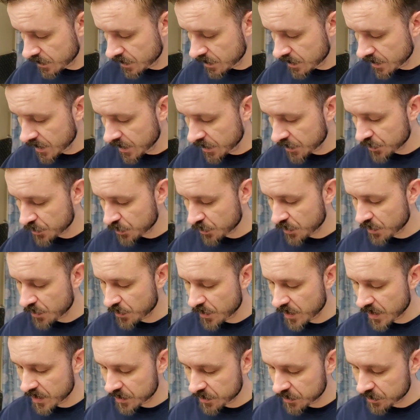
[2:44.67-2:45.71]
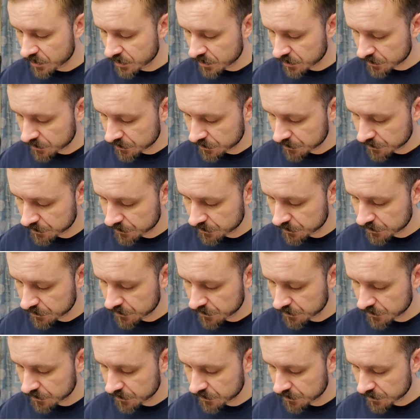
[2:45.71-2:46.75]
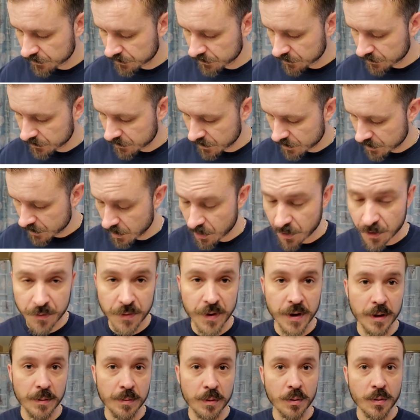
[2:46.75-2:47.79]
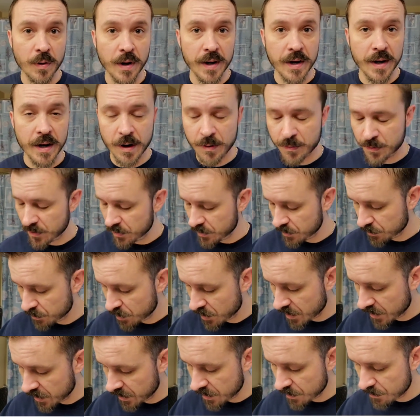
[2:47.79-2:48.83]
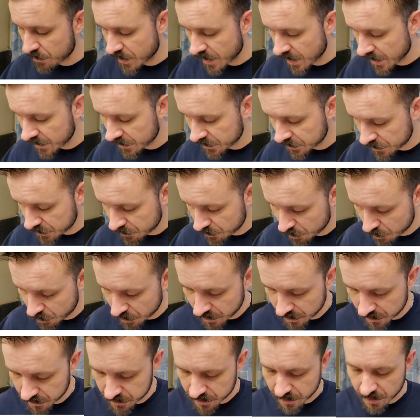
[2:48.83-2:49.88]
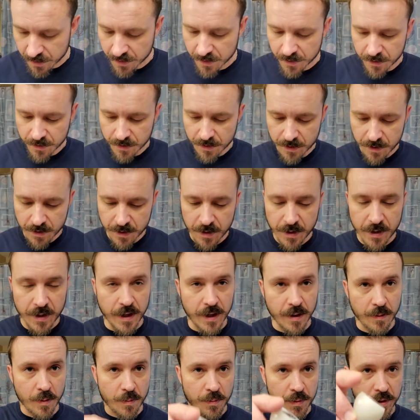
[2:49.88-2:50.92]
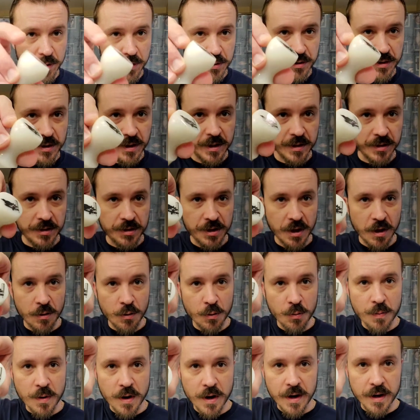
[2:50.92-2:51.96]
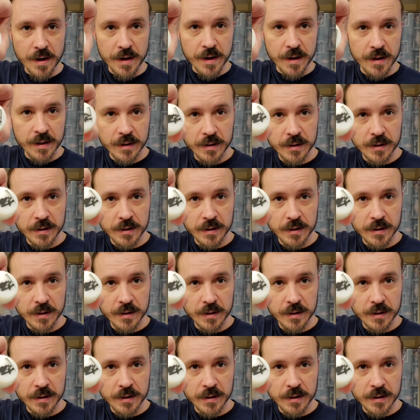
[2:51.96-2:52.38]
Aylesworth razors. Unavailable right now, but it'll probably come back at some point, he said. And I'll be using his Saruman